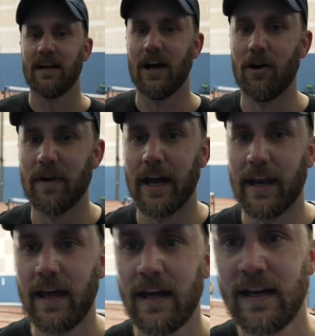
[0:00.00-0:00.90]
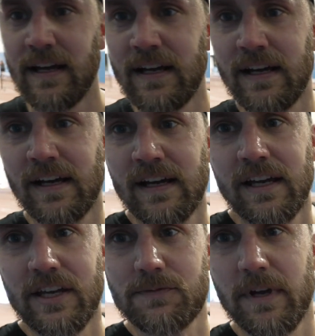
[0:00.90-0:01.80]
Oh man,
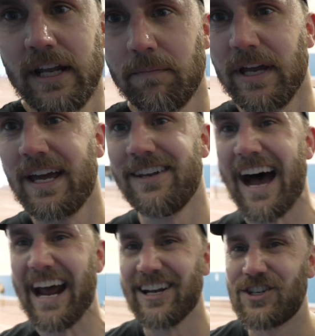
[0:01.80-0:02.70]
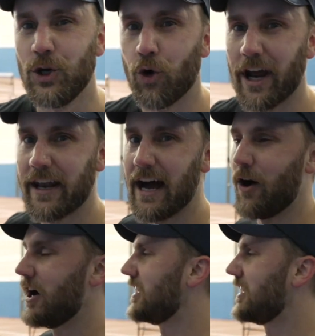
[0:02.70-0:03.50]
he's beating me 9-2 right now.